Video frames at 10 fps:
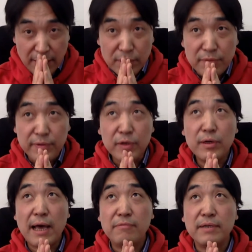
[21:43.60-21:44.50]
Actually,
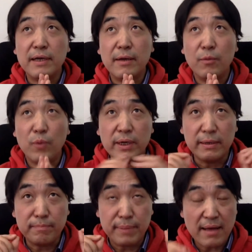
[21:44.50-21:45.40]
we'll have a
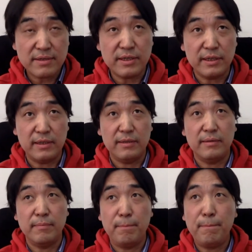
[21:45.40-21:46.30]
working
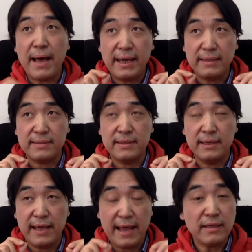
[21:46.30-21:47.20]
blockchain by
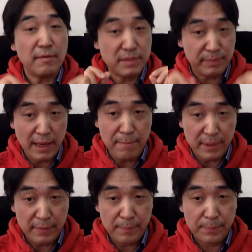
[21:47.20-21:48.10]
the end of
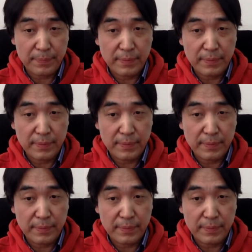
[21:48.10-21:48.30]
September.